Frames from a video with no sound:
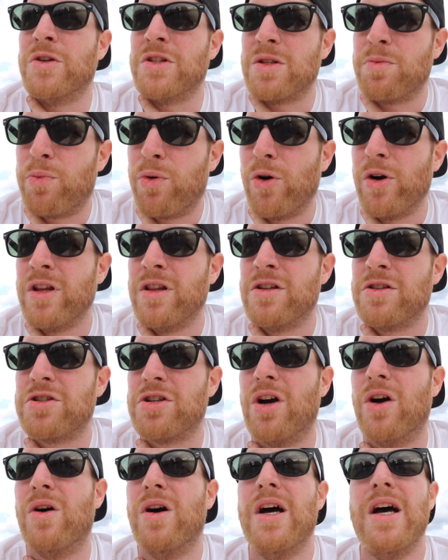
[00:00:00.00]
and supporting the
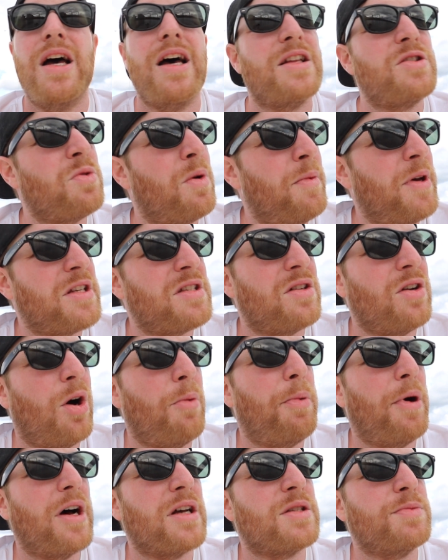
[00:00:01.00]
show it's what makes it
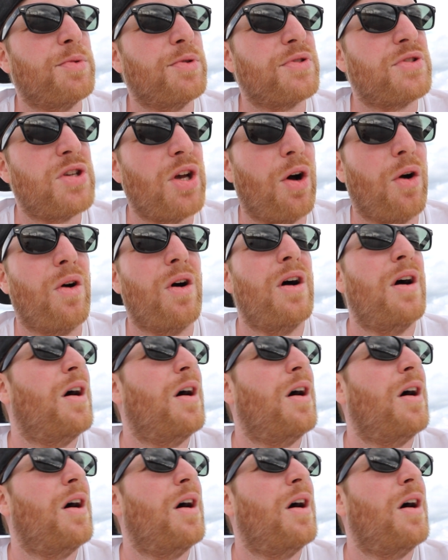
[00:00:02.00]
all possible so